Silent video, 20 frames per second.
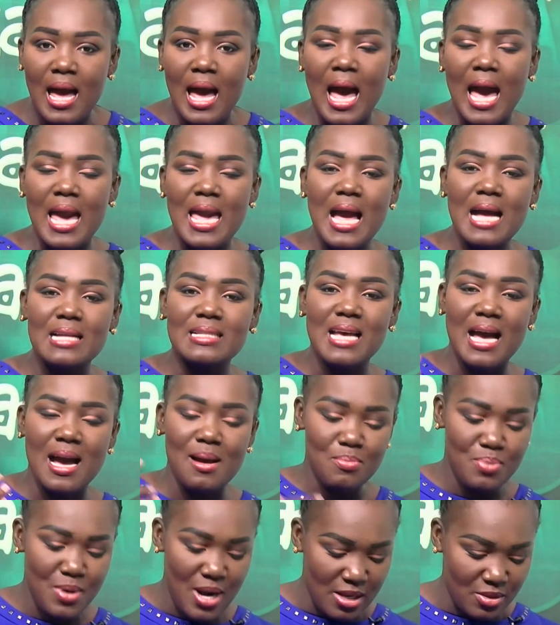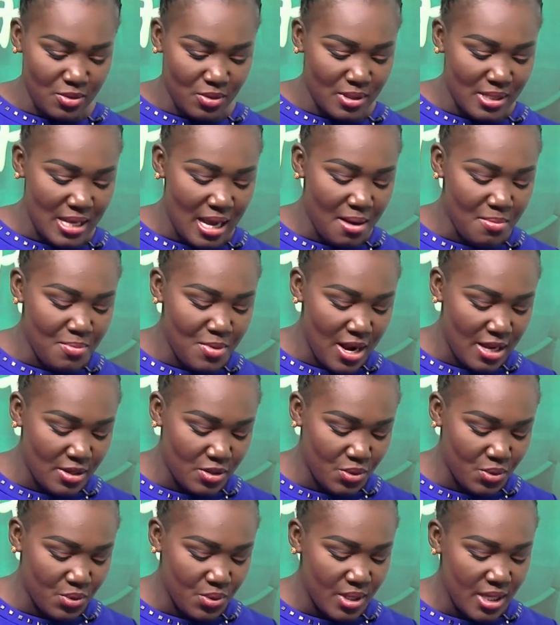I had Tabrasso,
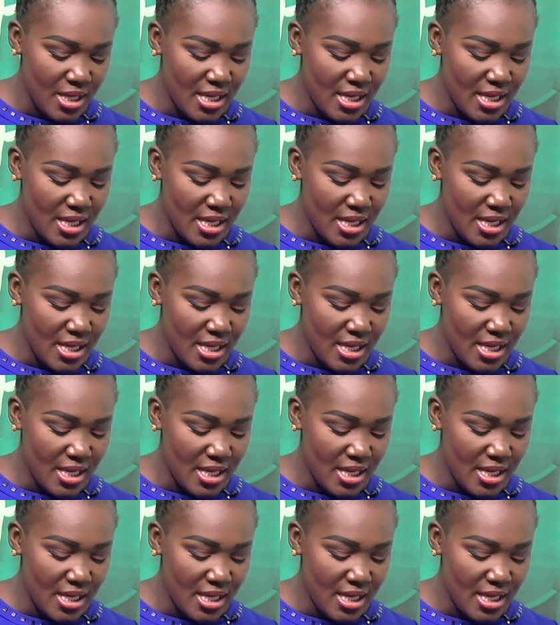Tabrasso.